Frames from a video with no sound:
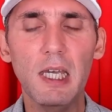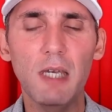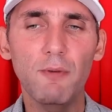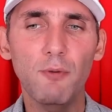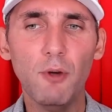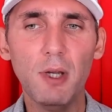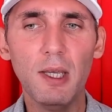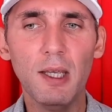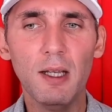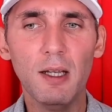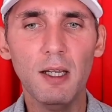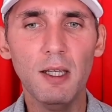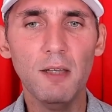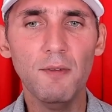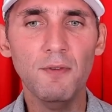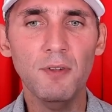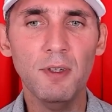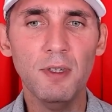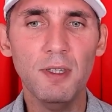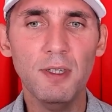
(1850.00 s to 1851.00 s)
if we had
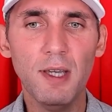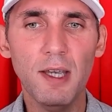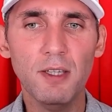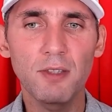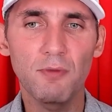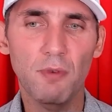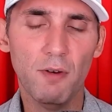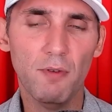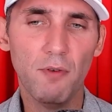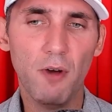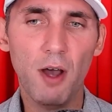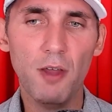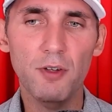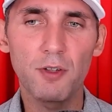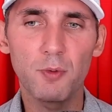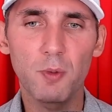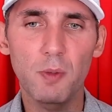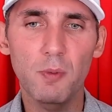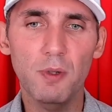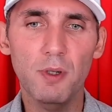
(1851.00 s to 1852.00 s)
lived in the days of our
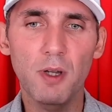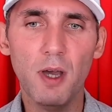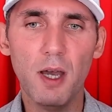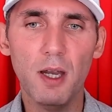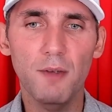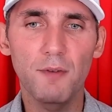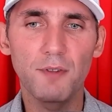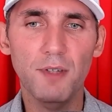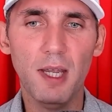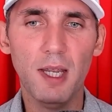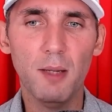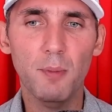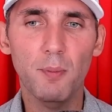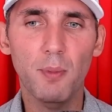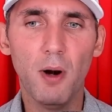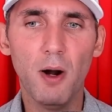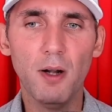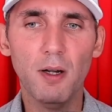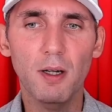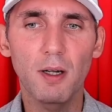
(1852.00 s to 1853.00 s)
fathers, we would not have
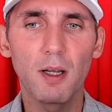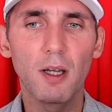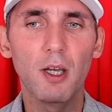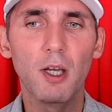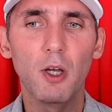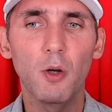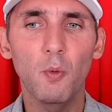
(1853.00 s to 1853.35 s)
taken part